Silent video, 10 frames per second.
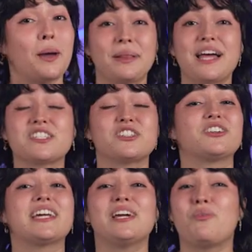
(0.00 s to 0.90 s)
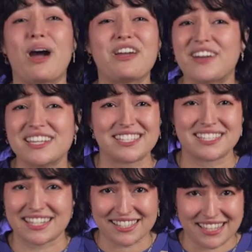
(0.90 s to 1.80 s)
Plus, you're getting Wi-Fi
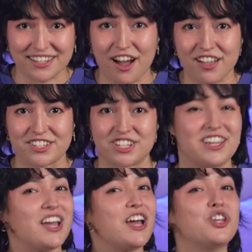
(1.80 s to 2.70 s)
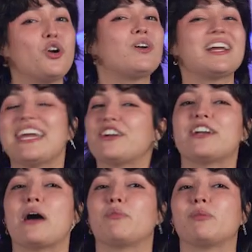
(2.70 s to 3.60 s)
6E technology. Your
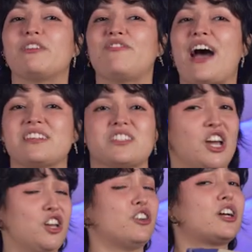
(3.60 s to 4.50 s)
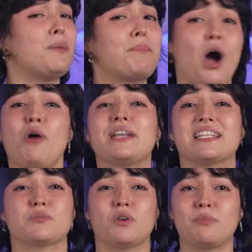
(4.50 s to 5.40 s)
internet will be fast, your
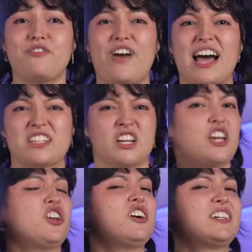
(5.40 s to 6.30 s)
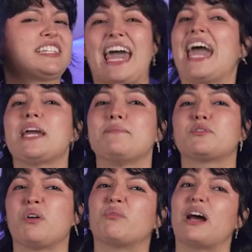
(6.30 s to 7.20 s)
components will be fast, your games
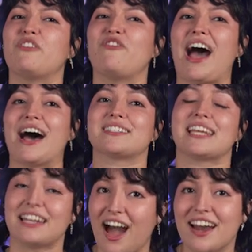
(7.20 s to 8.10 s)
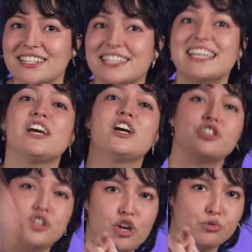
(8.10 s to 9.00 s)
will run fast, and honestly,
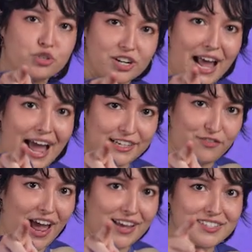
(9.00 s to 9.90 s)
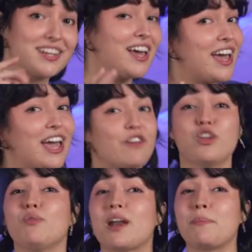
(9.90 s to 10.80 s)
you should act fast. If
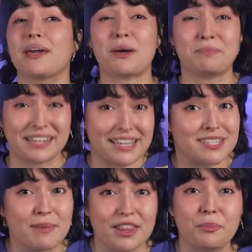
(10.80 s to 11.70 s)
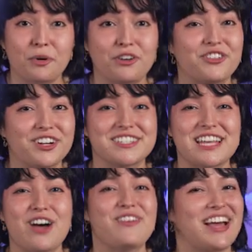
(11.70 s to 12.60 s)
you want to pick up this motherboard for
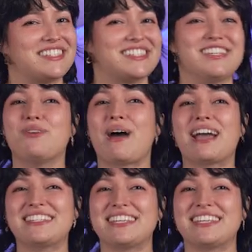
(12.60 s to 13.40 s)
yourself, head to Newegg